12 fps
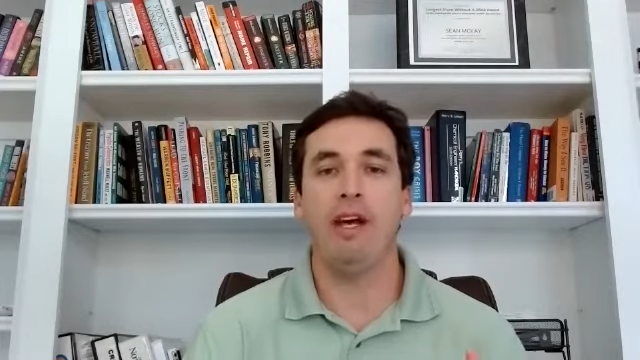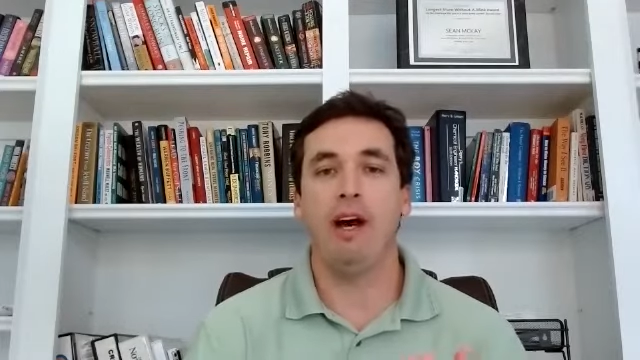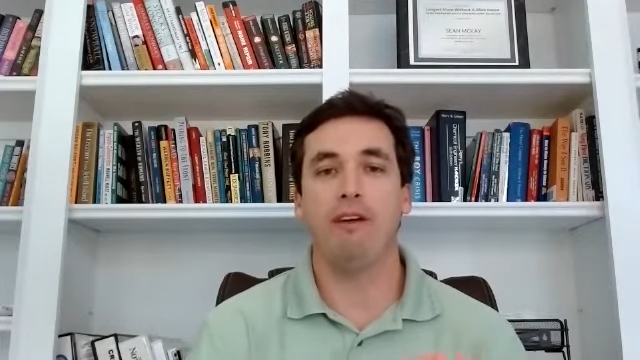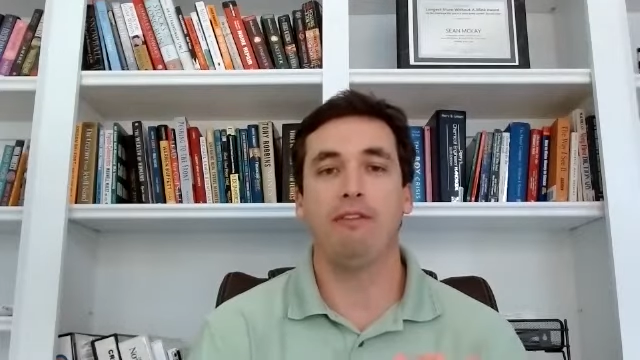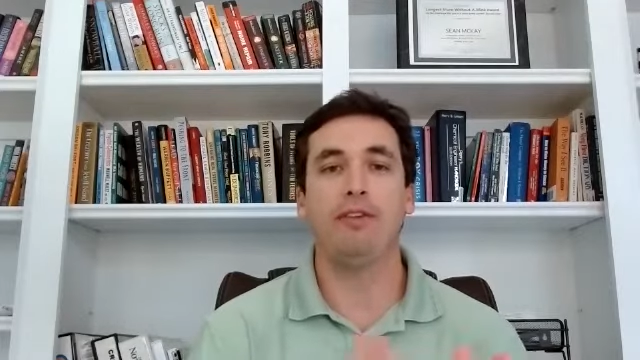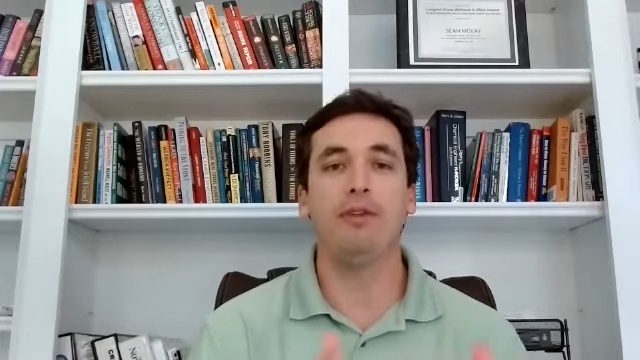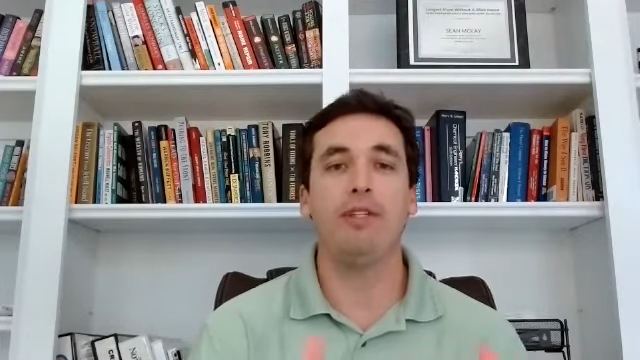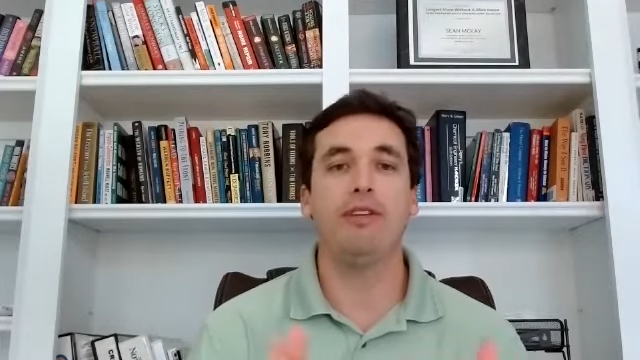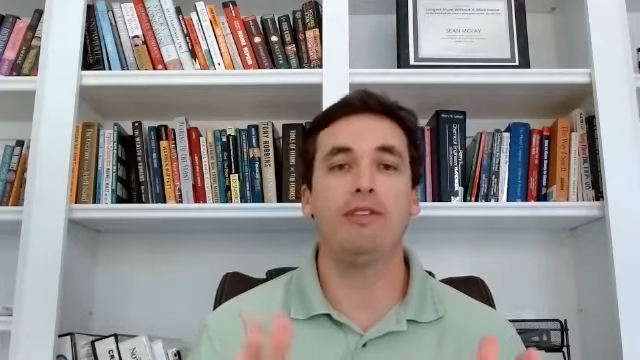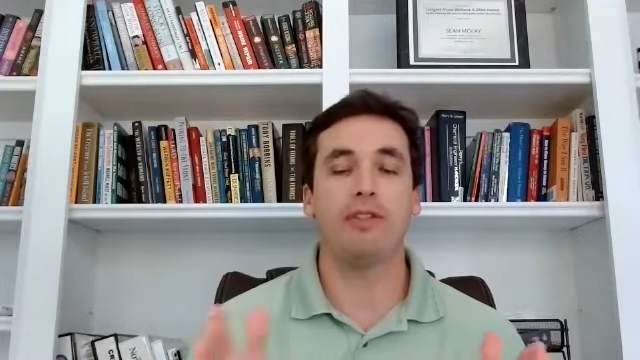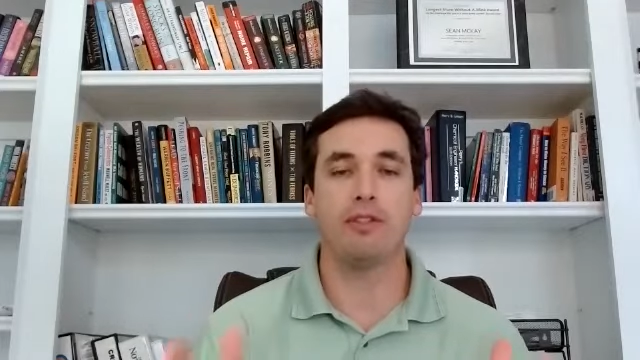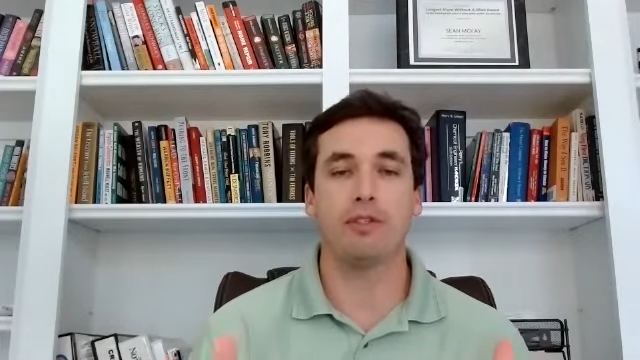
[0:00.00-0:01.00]
a few
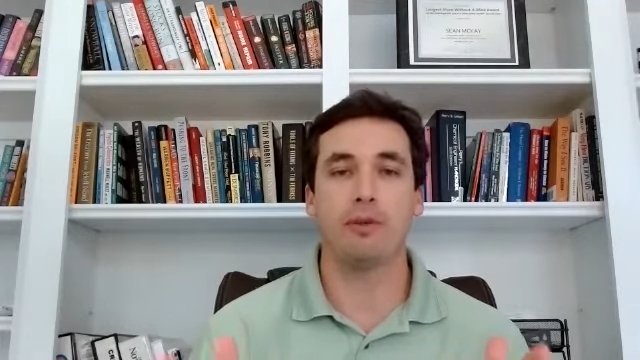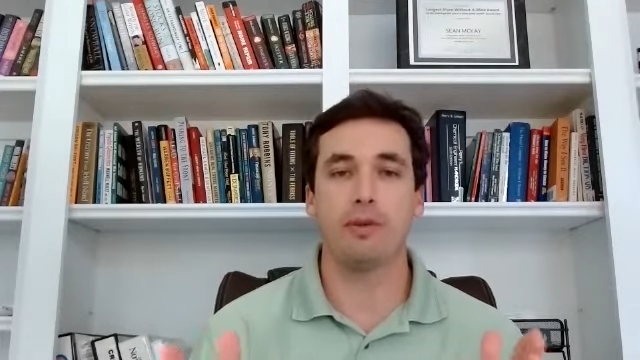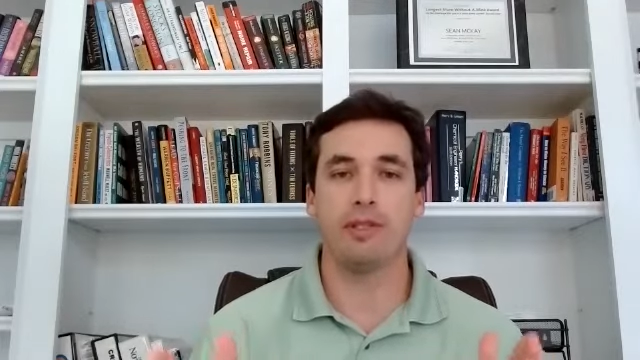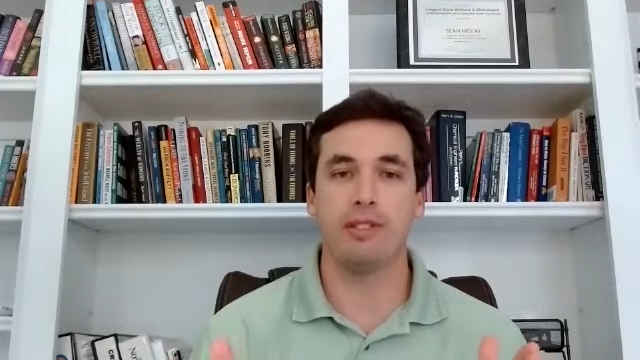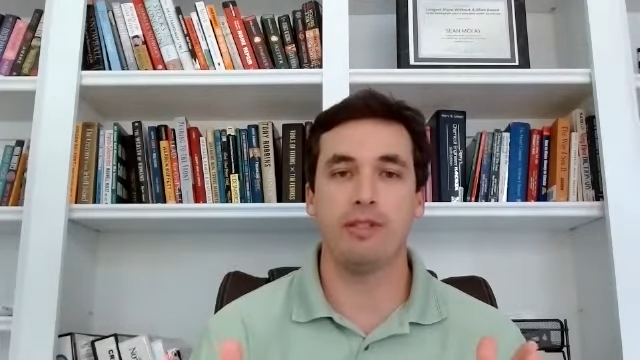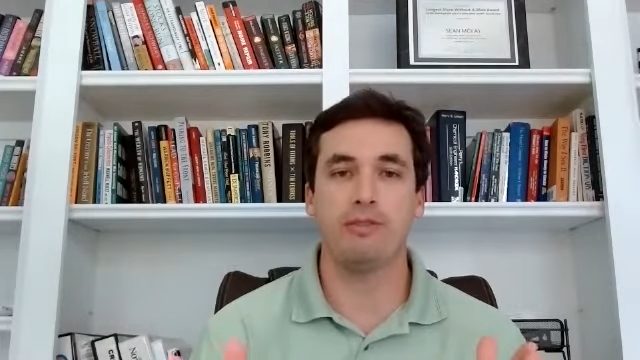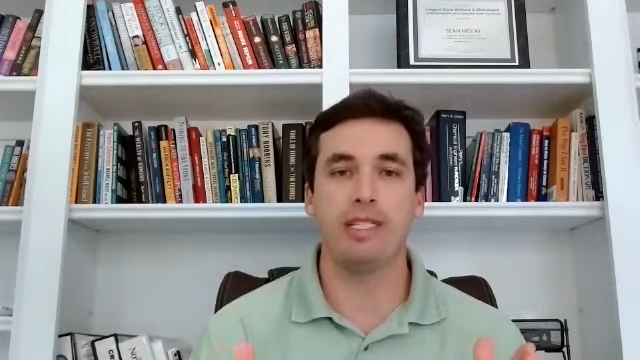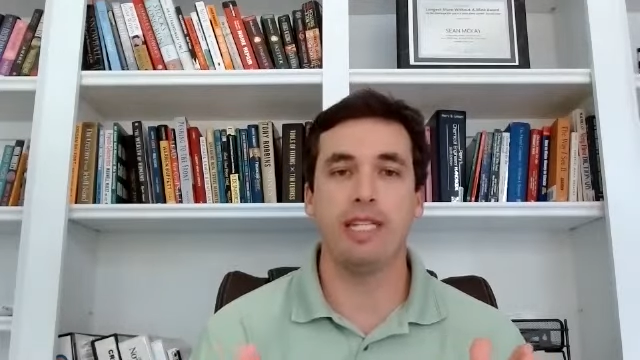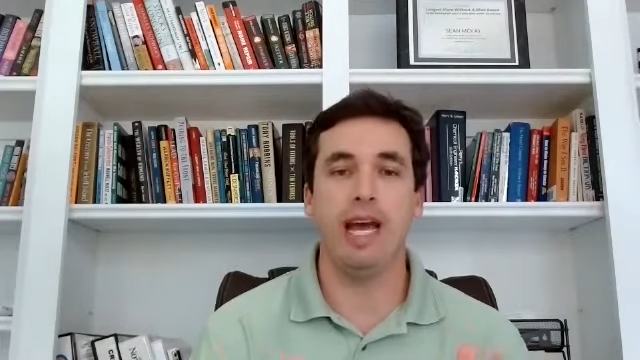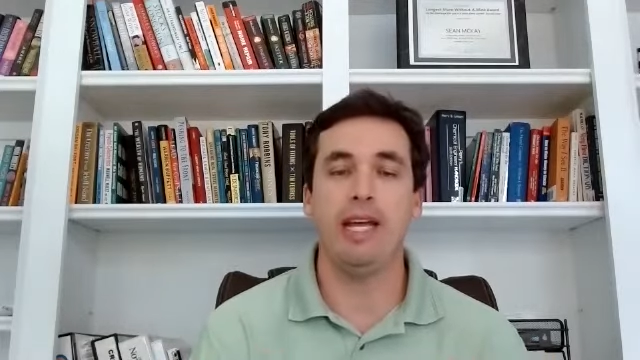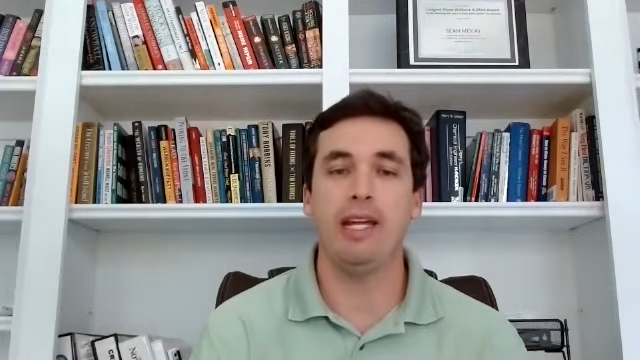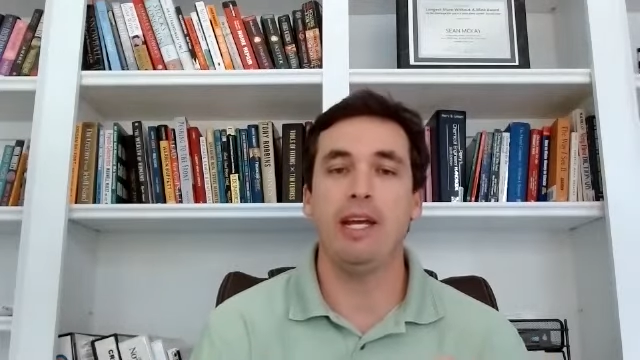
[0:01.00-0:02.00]
different sources of
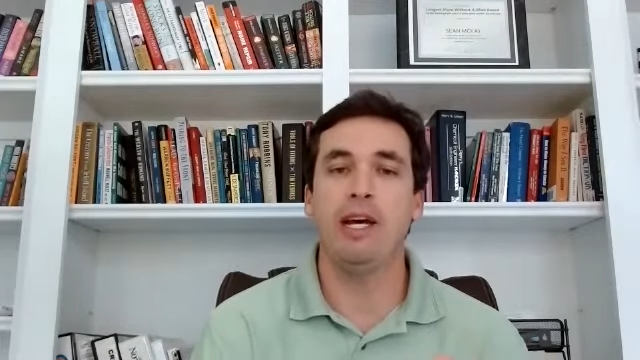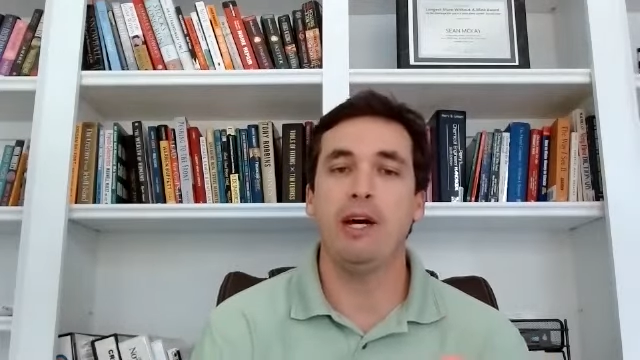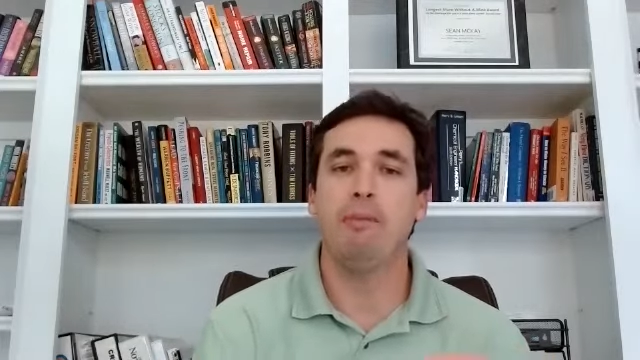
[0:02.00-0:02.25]
debt,